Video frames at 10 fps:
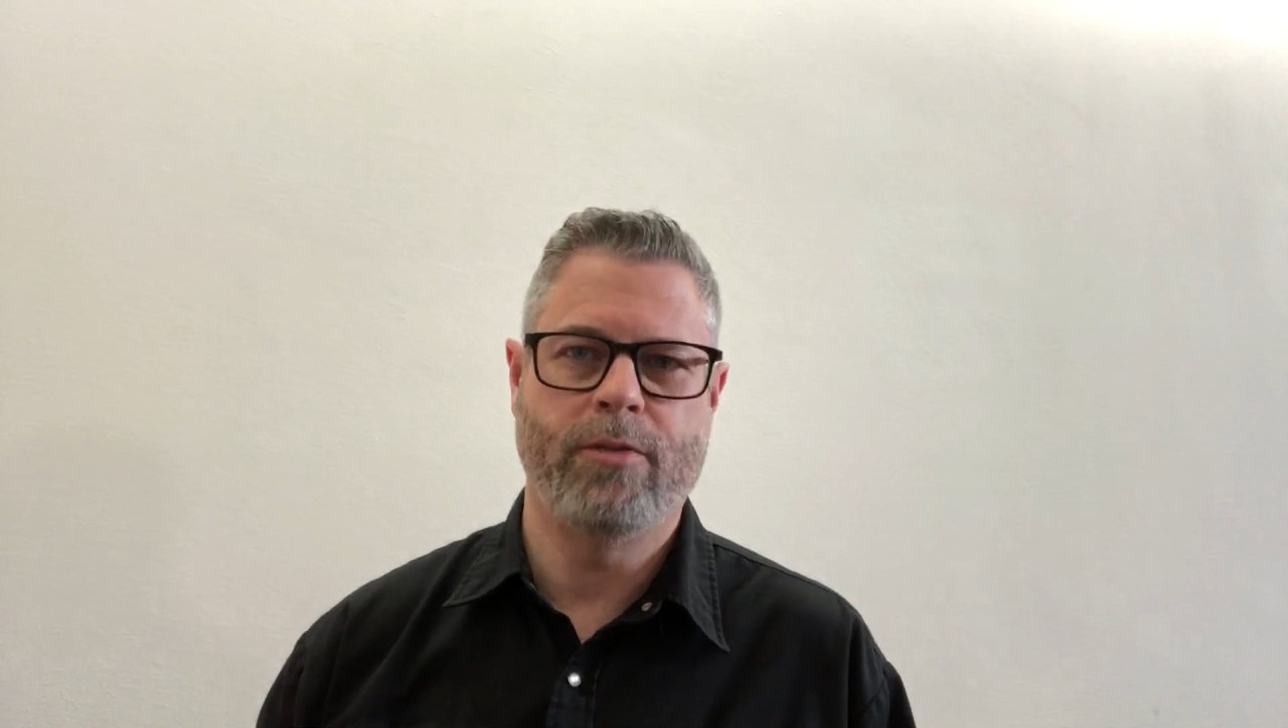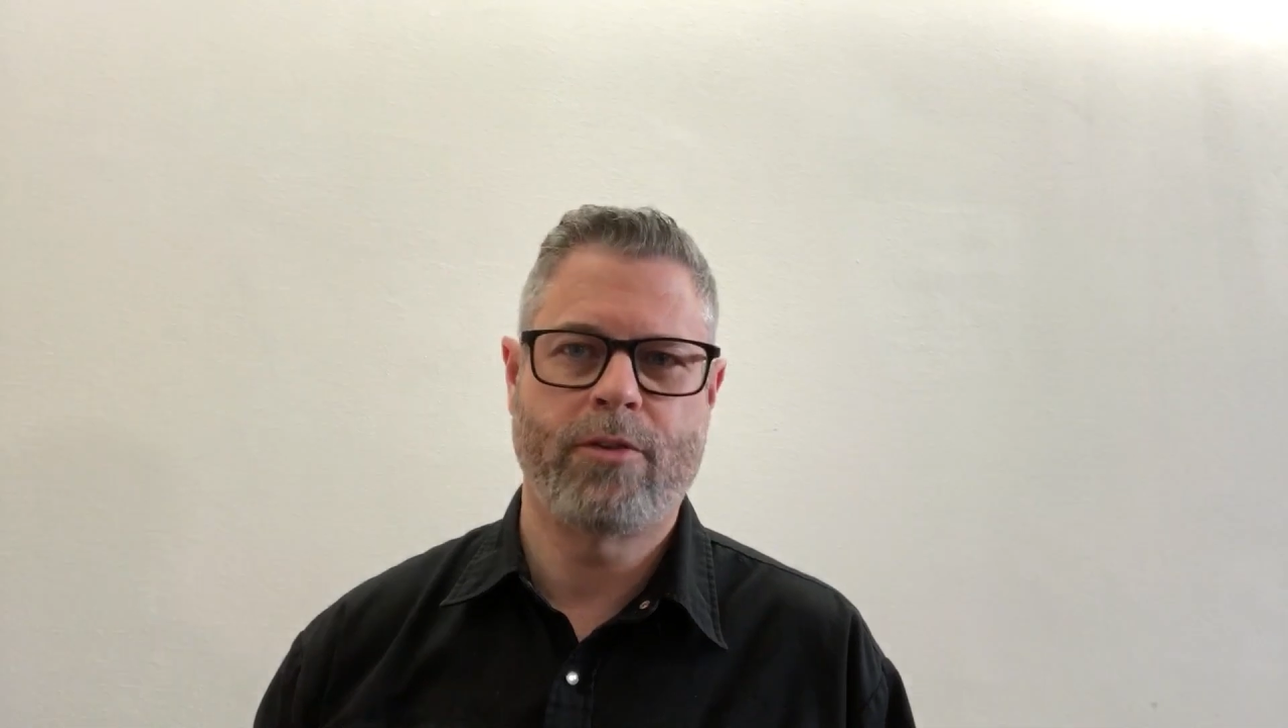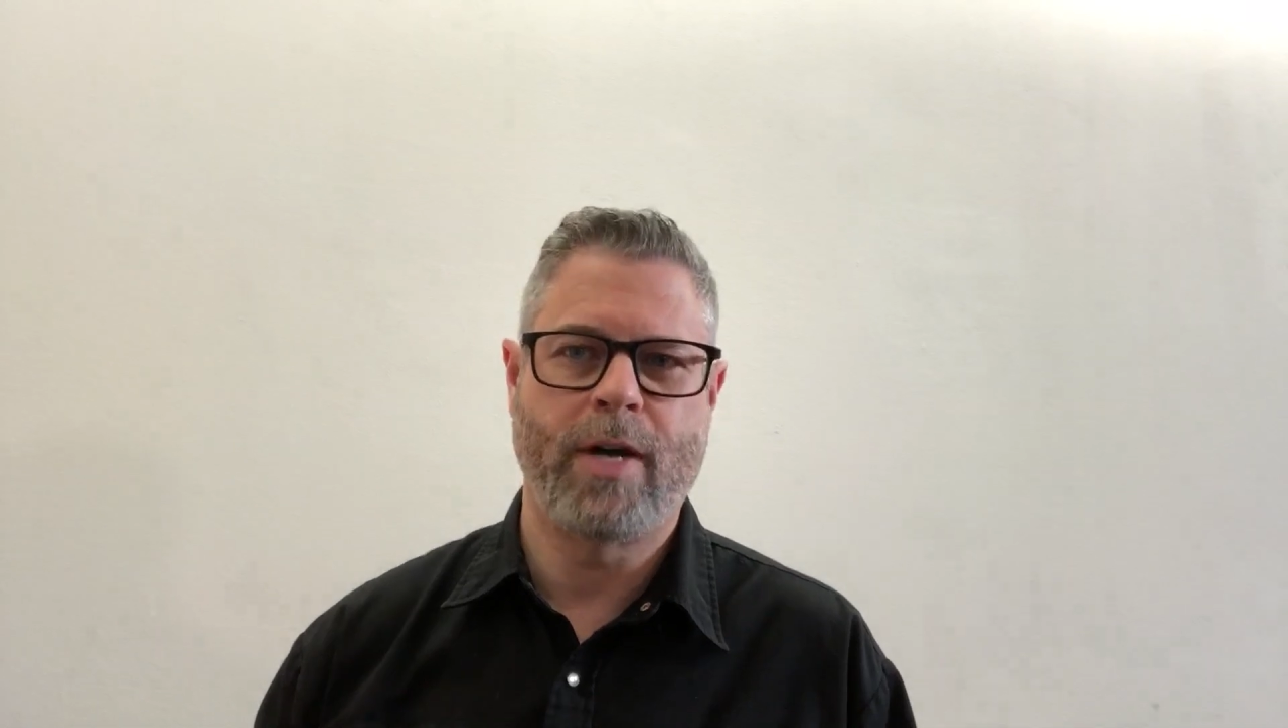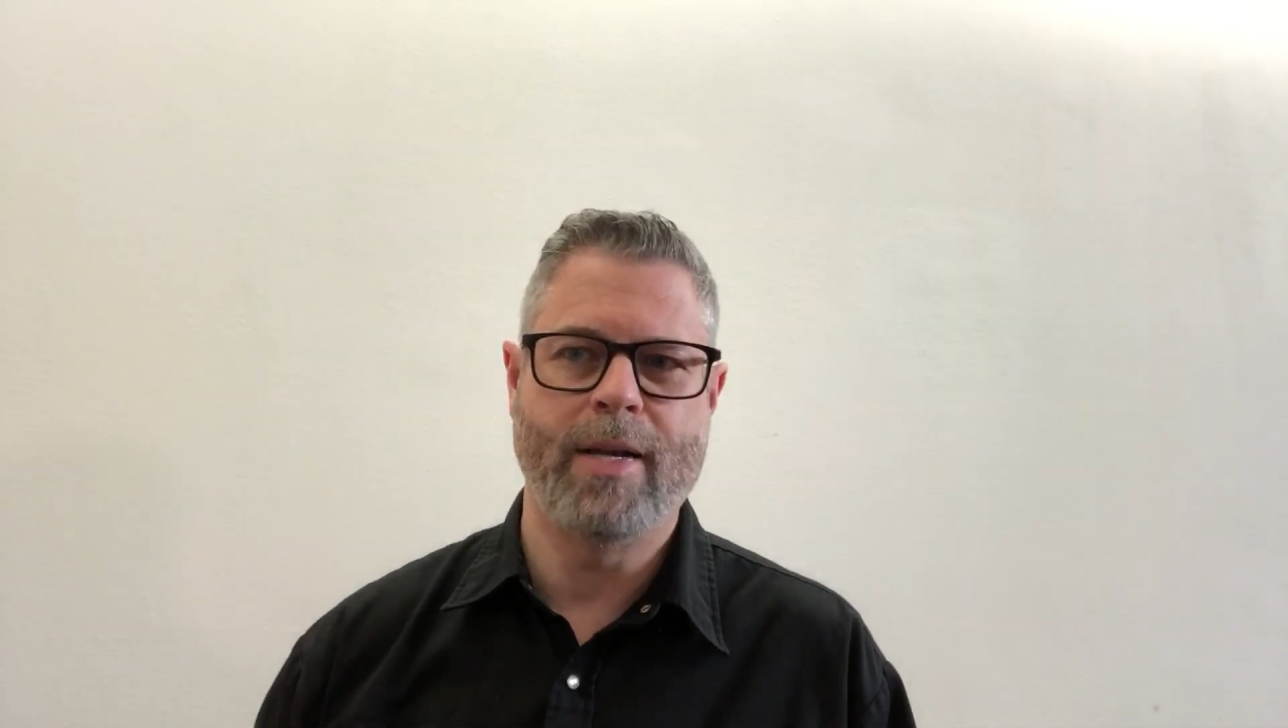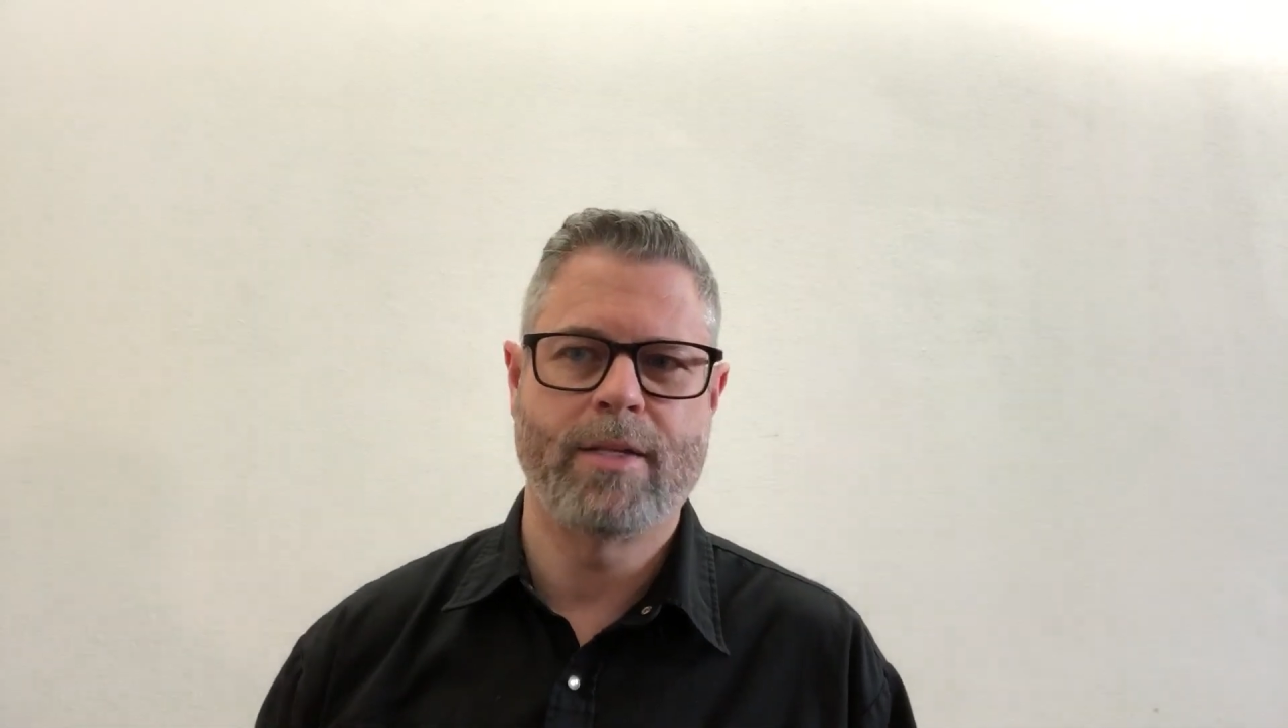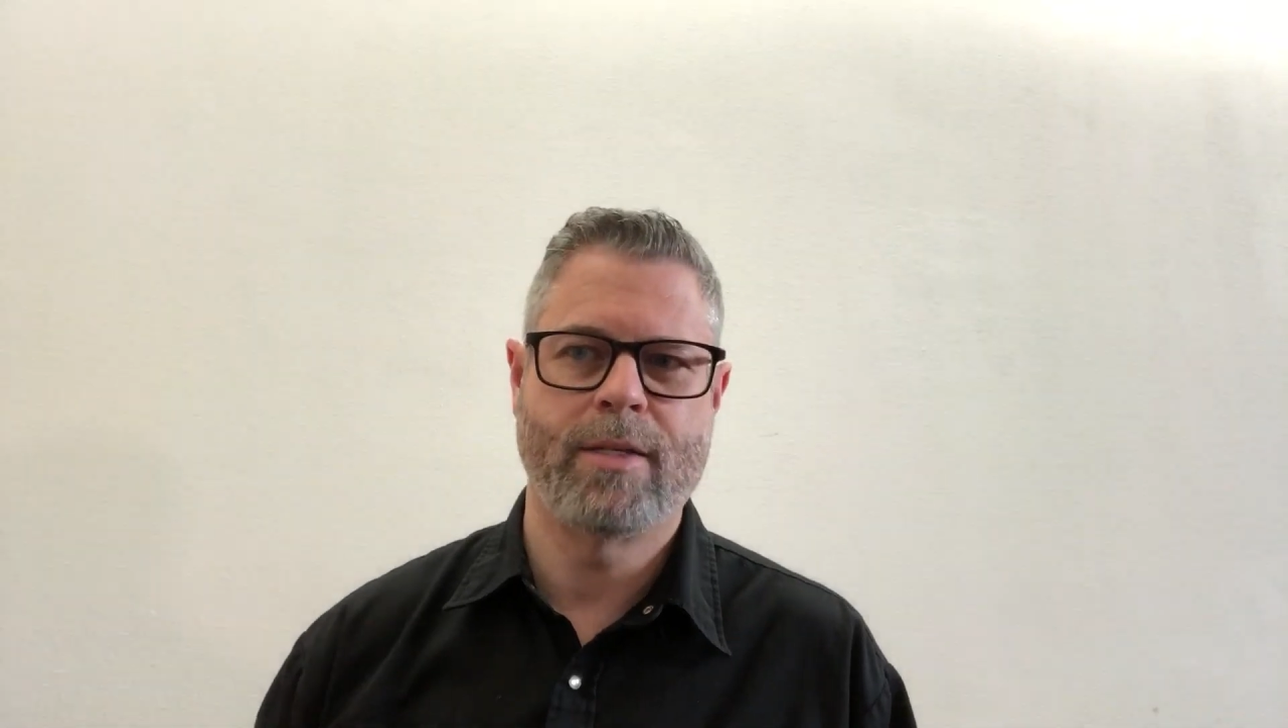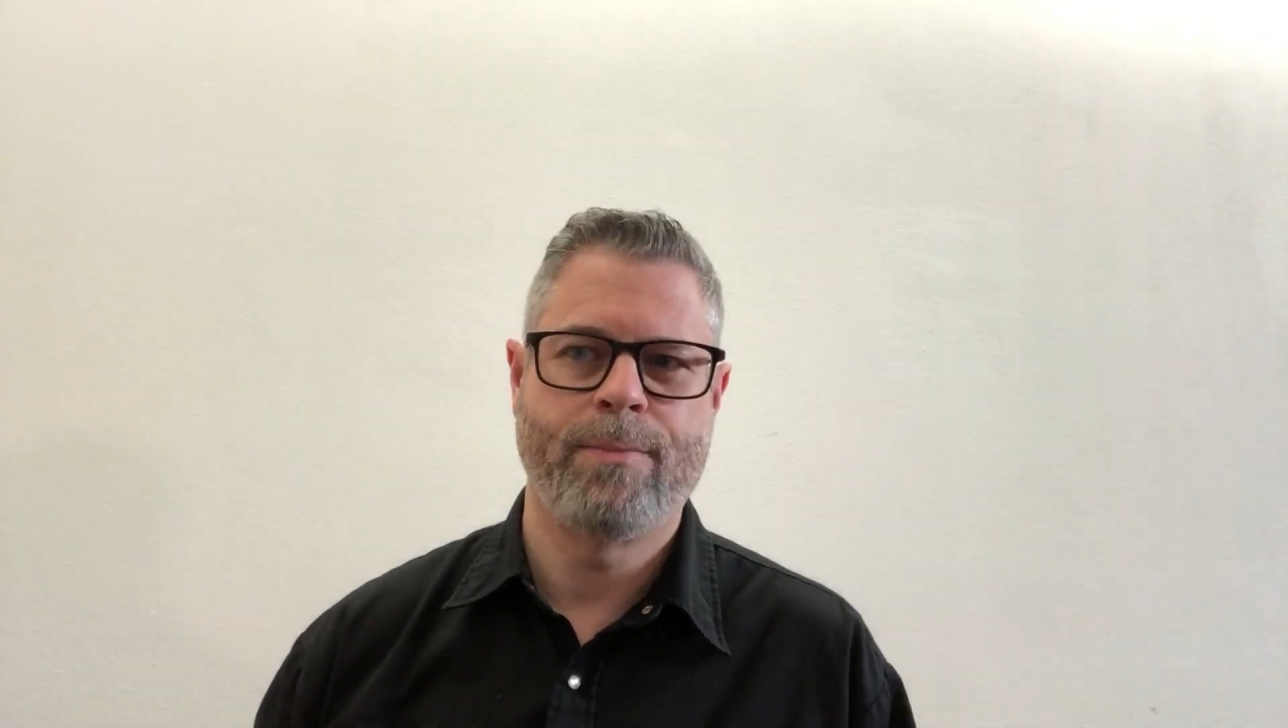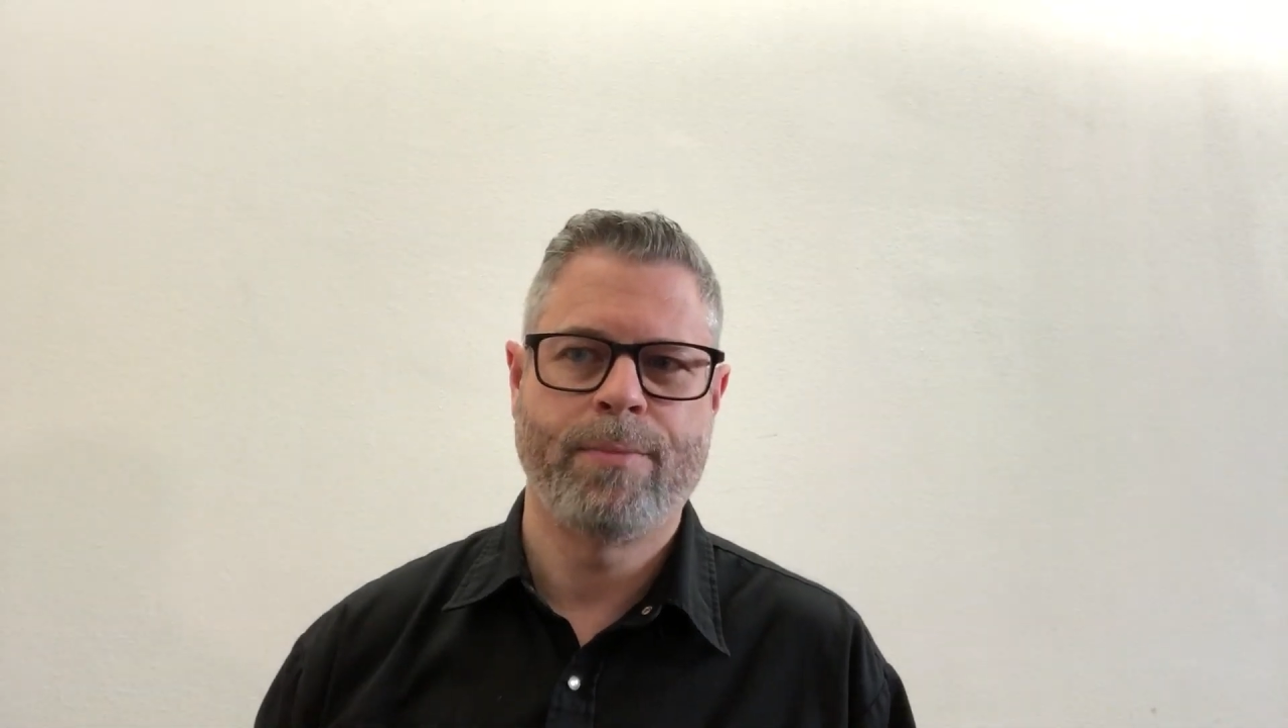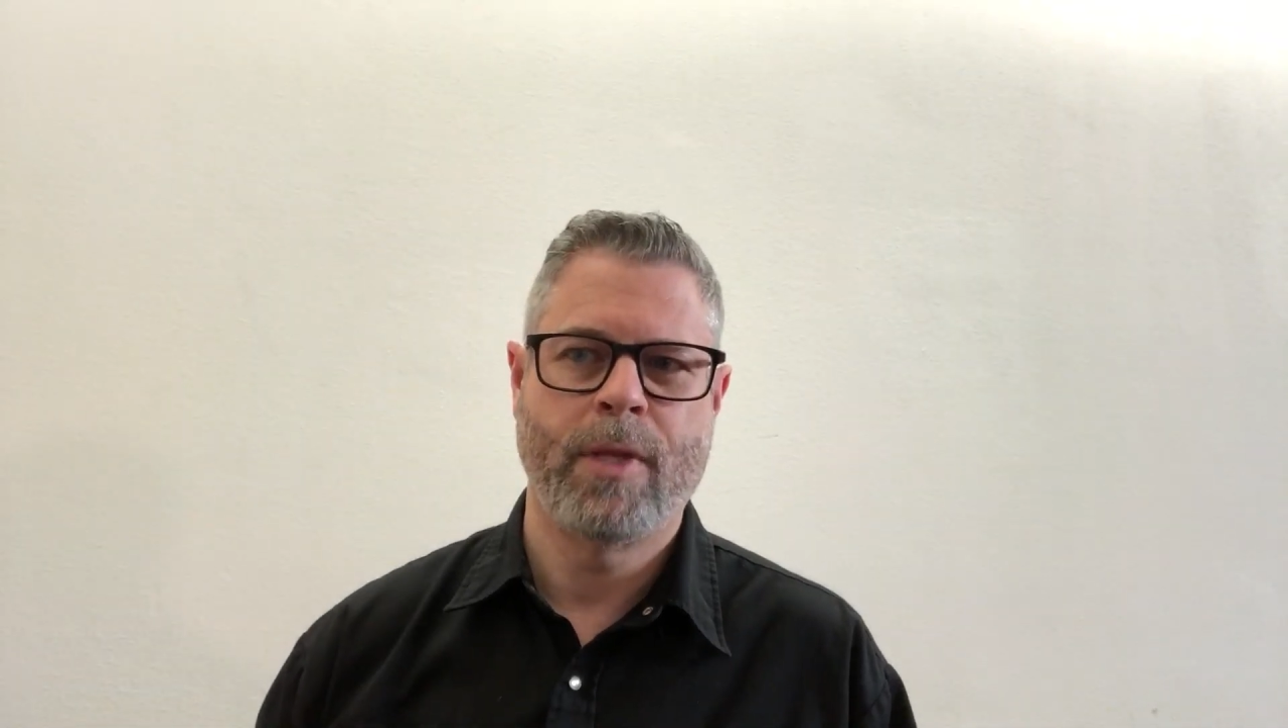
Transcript: of Christ.